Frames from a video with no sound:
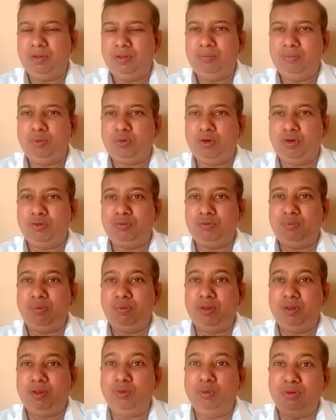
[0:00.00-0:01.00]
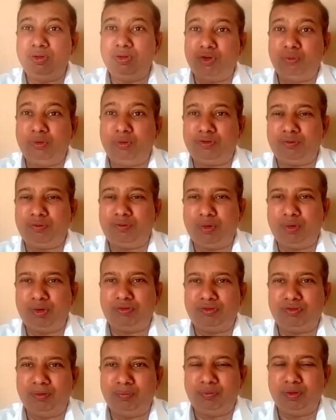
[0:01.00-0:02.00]
Because when you request for
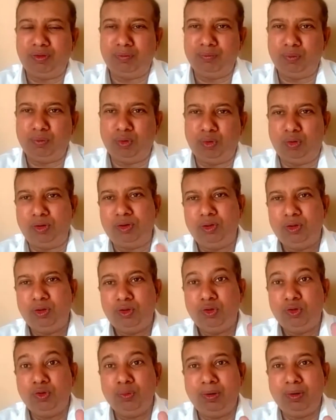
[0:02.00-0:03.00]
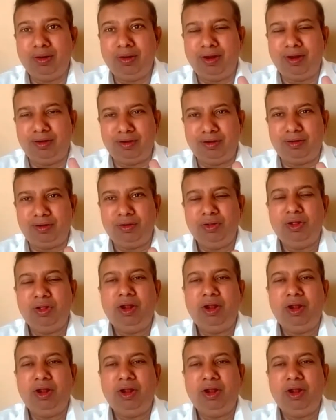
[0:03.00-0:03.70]
something more, you will get it.